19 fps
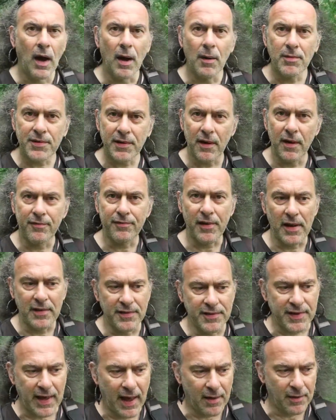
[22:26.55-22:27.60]
I was at a
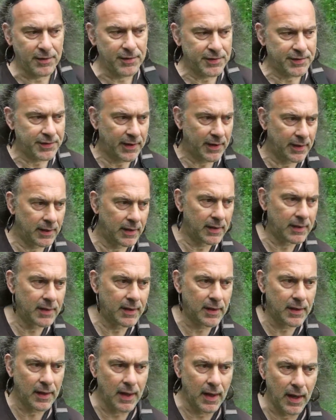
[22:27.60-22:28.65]
friend's house,
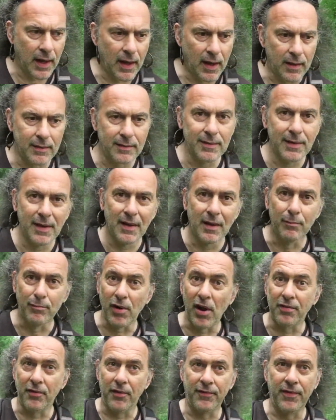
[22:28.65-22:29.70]

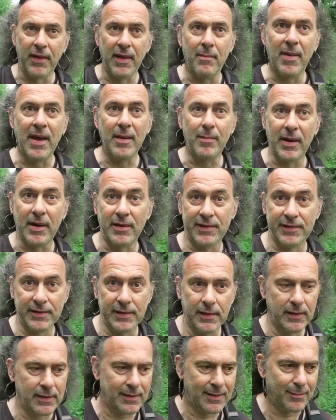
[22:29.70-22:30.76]
brother of the
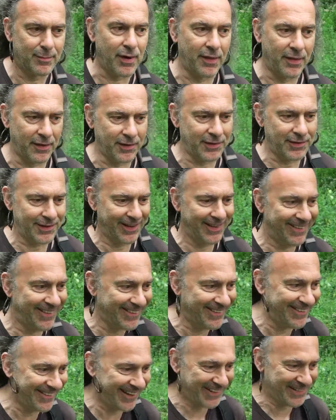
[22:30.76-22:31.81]
Amoebics brothers,
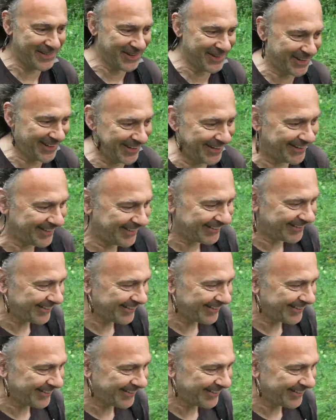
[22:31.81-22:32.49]
actually,